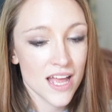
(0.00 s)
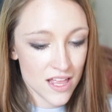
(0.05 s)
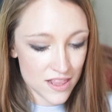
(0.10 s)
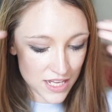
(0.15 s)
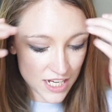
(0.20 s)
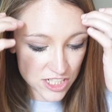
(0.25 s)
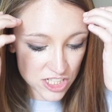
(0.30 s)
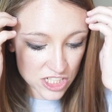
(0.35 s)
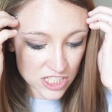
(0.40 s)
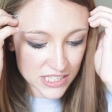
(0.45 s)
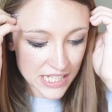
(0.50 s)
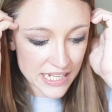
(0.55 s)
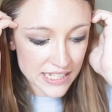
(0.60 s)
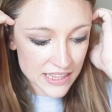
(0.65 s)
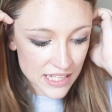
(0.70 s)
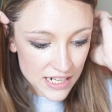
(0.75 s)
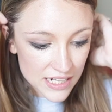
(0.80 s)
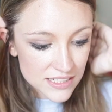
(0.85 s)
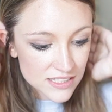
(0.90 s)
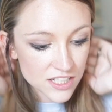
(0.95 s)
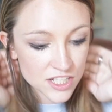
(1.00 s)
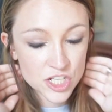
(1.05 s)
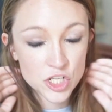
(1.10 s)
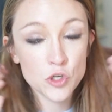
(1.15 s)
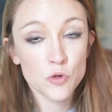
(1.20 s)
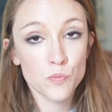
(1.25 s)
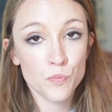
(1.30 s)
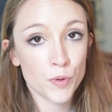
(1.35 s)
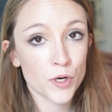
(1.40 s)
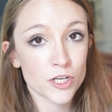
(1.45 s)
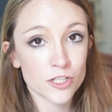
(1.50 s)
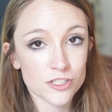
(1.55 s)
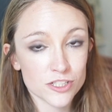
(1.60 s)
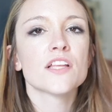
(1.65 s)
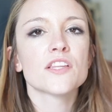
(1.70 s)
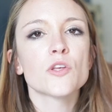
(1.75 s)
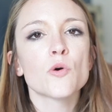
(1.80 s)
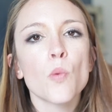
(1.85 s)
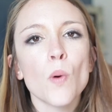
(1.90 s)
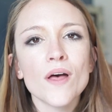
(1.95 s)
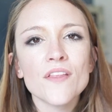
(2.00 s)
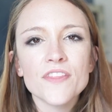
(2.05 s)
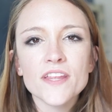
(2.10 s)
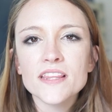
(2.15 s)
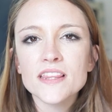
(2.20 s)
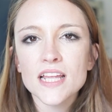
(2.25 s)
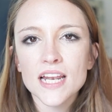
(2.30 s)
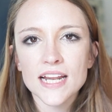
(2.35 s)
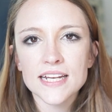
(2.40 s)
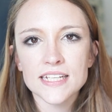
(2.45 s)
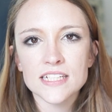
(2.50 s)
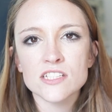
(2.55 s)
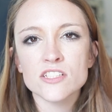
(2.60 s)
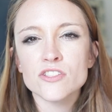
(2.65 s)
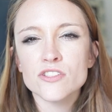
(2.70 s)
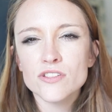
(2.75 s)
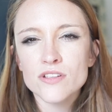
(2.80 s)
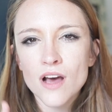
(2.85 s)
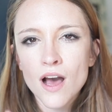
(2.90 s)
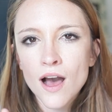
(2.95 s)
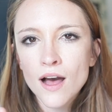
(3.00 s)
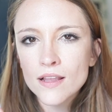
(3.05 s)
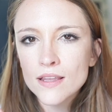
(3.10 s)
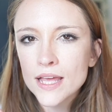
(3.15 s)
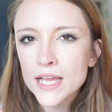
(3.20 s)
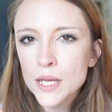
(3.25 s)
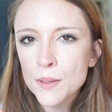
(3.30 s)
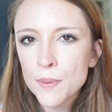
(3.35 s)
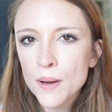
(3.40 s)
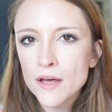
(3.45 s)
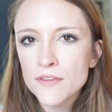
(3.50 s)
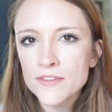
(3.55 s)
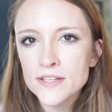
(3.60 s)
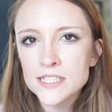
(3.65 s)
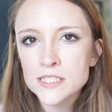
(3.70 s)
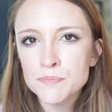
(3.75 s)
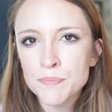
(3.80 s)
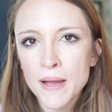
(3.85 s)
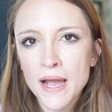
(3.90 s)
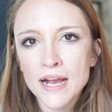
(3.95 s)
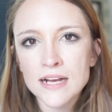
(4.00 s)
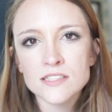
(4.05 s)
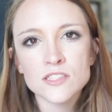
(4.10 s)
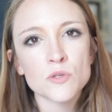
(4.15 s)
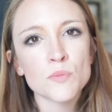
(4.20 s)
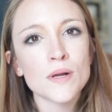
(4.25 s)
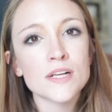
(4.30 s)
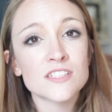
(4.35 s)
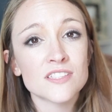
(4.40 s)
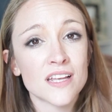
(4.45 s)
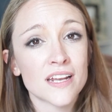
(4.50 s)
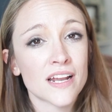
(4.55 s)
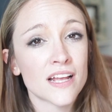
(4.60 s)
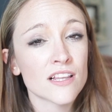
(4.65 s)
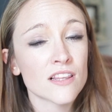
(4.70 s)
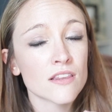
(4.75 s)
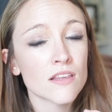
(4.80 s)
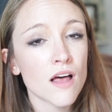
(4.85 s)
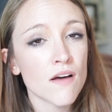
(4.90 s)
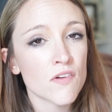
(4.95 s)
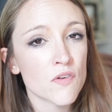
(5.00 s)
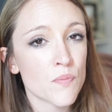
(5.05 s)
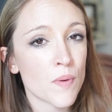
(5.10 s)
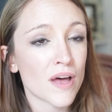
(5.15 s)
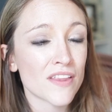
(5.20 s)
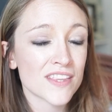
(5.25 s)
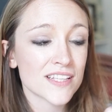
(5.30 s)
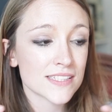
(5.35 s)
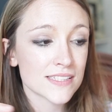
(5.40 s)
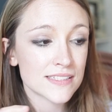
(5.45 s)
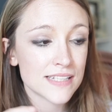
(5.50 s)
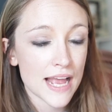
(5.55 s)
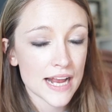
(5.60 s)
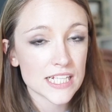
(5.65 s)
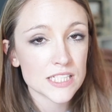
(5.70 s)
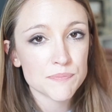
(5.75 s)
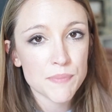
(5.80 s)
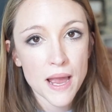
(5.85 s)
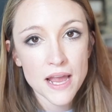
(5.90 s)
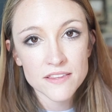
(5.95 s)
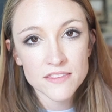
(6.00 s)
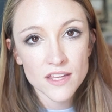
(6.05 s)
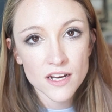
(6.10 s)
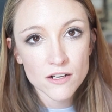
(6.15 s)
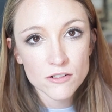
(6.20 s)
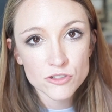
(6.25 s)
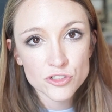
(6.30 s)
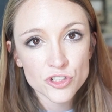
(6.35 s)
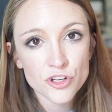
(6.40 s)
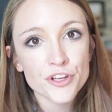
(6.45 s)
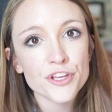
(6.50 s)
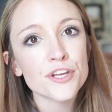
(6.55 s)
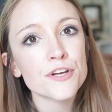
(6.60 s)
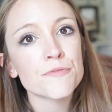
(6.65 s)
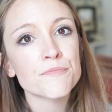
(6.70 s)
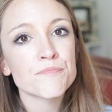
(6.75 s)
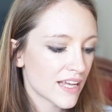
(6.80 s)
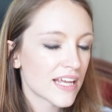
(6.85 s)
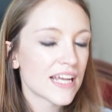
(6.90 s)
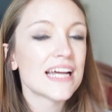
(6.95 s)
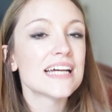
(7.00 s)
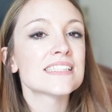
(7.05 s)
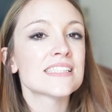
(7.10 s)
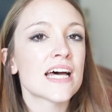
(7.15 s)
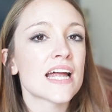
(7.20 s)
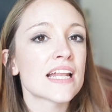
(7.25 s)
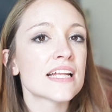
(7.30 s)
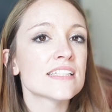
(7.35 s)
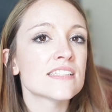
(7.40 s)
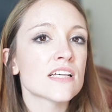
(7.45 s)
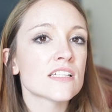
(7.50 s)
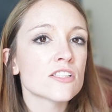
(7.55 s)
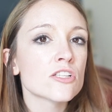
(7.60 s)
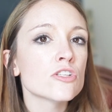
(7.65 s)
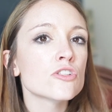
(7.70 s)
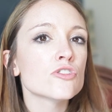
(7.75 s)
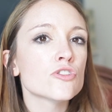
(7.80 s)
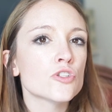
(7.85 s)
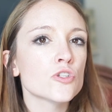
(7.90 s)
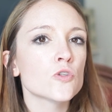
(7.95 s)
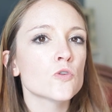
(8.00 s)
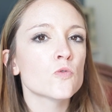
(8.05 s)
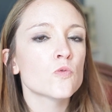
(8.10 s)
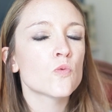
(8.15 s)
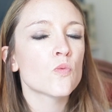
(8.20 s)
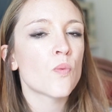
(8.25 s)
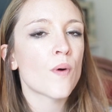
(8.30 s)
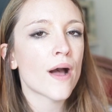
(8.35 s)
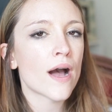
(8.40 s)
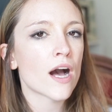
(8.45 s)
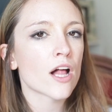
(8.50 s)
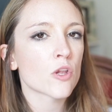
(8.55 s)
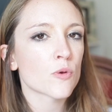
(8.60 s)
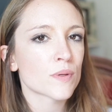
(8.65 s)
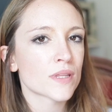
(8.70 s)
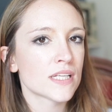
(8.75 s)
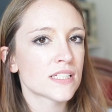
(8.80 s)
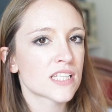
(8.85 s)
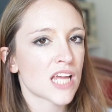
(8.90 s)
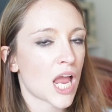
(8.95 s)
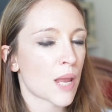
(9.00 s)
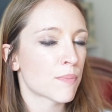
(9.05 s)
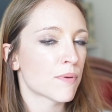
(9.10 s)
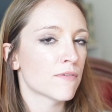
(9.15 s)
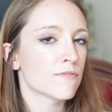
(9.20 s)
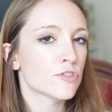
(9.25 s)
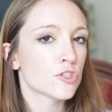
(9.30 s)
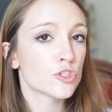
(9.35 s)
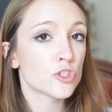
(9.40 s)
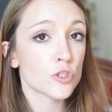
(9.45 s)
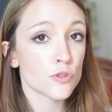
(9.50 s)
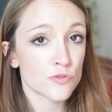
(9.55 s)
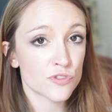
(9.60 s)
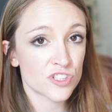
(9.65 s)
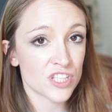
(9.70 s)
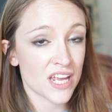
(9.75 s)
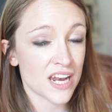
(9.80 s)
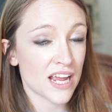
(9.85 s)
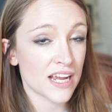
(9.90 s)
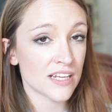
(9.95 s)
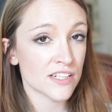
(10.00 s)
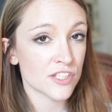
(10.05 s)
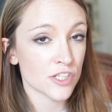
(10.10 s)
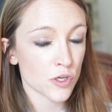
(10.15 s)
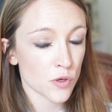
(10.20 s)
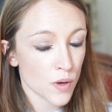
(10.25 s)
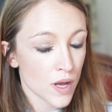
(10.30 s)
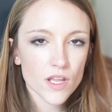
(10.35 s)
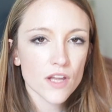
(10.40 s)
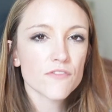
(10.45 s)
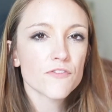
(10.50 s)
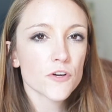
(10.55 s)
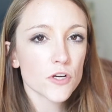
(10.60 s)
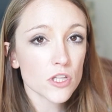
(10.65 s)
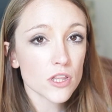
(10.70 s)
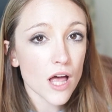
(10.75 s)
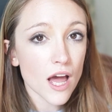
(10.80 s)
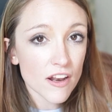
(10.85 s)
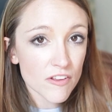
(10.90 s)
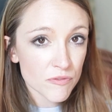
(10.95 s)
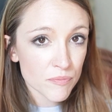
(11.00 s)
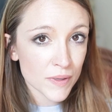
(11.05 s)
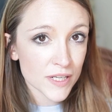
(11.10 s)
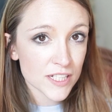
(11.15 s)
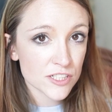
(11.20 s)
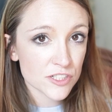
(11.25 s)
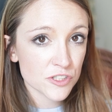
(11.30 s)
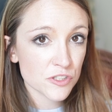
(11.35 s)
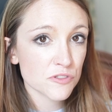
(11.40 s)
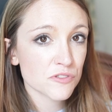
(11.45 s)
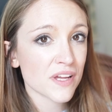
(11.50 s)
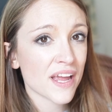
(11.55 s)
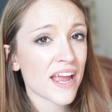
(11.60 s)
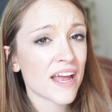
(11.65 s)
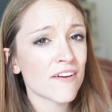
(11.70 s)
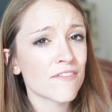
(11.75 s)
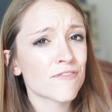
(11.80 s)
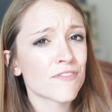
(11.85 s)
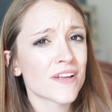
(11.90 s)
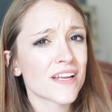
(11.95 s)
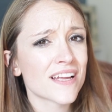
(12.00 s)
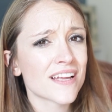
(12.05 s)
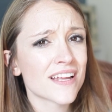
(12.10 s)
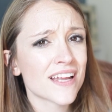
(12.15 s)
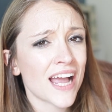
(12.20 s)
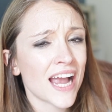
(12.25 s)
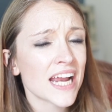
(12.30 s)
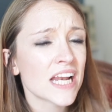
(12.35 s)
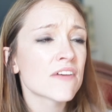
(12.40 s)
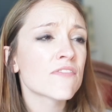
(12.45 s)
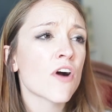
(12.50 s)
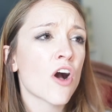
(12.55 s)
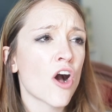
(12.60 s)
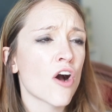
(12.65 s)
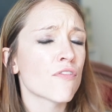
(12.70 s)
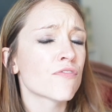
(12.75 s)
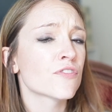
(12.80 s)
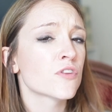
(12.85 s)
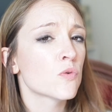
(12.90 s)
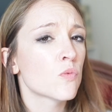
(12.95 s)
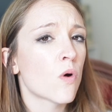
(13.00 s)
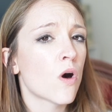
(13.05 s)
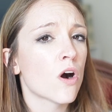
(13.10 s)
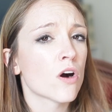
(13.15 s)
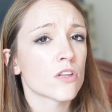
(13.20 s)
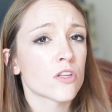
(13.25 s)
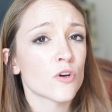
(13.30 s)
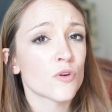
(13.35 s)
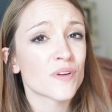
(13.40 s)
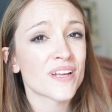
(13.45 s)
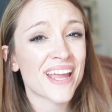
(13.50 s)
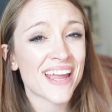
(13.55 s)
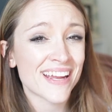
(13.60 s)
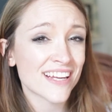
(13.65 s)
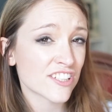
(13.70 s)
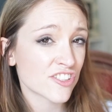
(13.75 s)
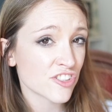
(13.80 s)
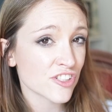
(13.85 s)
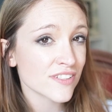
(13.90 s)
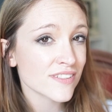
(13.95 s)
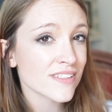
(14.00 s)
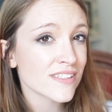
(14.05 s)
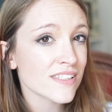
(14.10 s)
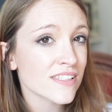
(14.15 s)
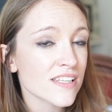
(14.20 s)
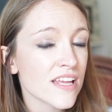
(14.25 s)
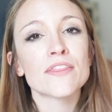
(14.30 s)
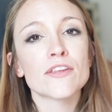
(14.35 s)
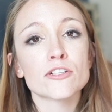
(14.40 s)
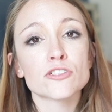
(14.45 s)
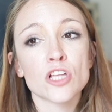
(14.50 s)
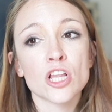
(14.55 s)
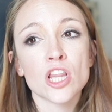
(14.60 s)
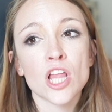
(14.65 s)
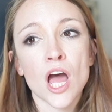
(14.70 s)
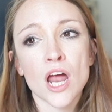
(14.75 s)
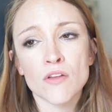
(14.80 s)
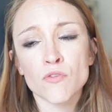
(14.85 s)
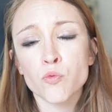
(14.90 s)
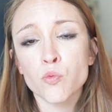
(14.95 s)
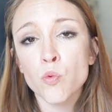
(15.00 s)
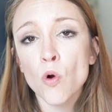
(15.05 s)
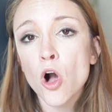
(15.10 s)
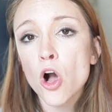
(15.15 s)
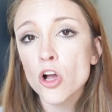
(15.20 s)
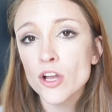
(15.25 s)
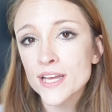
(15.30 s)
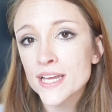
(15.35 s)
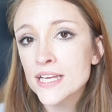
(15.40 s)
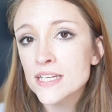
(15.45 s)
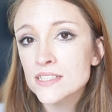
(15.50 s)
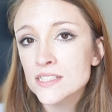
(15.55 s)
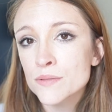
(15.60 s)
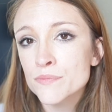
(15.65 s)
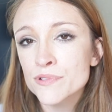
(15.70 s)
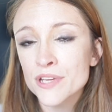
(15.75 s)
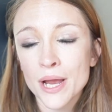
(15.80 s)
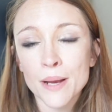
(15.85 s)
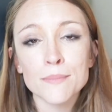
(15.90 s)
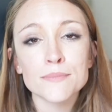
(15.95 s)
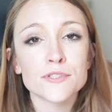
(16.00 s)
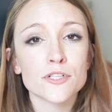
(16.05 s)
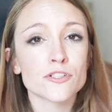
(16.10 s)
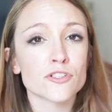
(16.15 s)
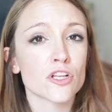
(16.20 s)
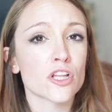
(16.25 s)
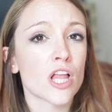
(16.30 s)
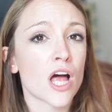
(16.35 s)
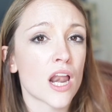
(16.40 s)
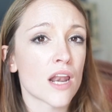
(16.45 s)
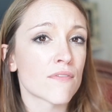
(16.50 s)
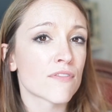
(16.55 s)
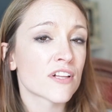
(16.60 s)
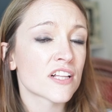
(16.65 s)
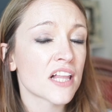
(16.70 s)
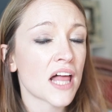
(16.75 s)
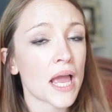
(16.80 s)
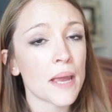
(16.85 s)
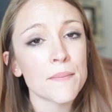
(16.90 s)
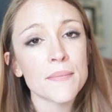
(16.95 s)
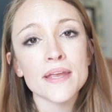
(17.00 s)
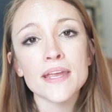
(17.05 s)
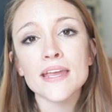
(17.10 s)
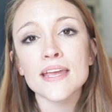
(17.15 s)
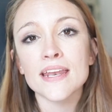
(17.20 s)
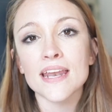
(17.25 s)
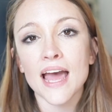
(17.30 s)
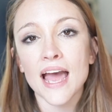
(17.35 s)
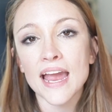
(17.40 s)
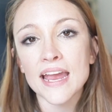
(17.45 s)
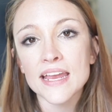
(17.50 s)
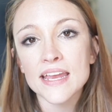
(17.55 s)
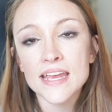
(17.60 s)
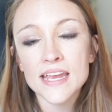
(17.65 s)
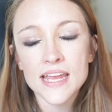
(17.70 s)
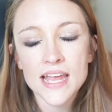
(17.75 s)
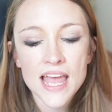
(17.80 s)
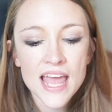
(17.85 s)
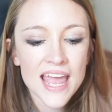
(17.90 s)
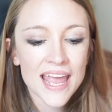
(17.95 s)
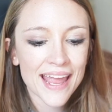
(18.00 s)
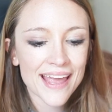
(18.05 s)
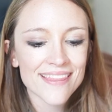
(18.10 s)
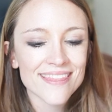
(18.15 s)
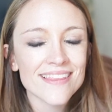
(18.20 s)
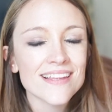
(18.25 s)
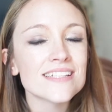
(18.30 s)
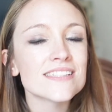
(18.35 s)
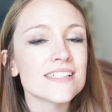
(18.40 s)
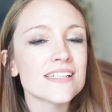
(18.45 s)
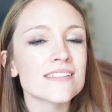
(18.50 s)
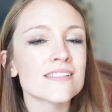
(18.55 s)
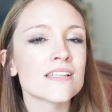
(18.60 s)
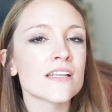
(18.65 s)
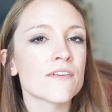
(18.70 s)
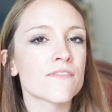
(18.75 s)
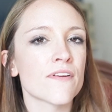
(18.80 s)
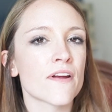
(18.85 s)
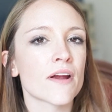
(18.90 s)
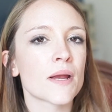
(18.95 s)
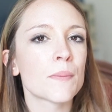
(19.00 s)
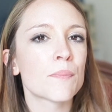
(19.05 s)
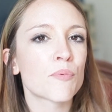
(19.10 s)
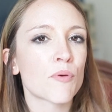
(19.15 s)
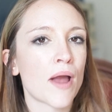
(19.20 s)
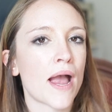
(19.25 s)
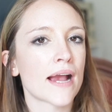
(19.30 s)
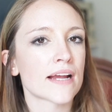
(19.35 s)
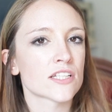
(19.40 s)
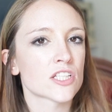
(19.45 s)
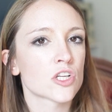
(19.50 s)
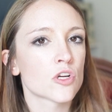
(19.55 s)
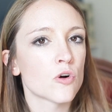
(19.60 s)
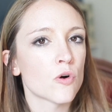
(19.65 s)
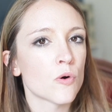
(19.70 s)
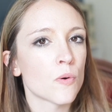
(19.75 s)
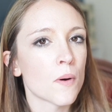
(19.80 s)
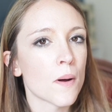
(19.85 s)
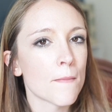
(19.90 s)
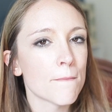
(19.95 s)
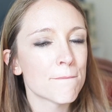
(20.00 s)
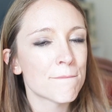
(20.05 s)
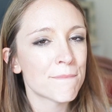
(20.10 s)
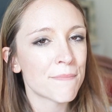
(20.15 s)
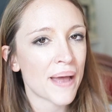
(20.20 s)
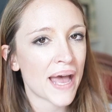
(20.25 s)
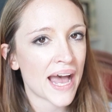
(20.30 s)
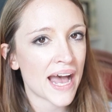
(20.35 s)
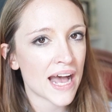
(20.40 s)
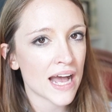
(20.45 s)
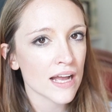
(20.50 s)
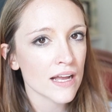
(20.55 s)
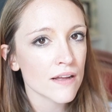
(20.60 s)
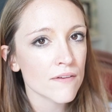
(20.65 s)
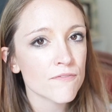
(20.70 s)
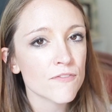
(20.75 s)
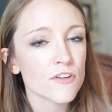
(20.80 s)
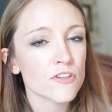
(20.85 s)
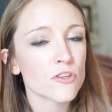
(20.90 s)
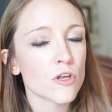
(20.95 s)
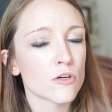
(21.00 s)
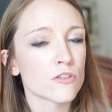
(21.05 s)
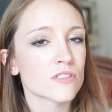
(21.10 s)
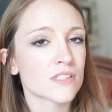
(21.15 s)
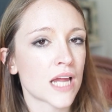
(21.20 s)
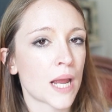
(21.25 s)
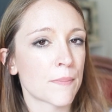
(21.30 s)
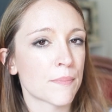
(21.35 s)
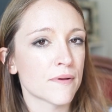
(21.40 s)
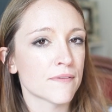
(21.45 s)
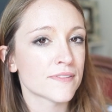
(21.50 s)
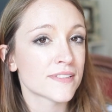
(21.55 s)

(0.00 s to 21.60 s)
They just think that it's a cute purse. The one thing that I did not like about this bag so much that I love about this next bag that I'll show you is that it doesn't do well with the type of shoots that I do. For a lot of my shoots, I have kind of off the wall locations. There's a lot of walking sometimes, there's a lot of climbing and hiking, and this isn't a very practical bag for those type of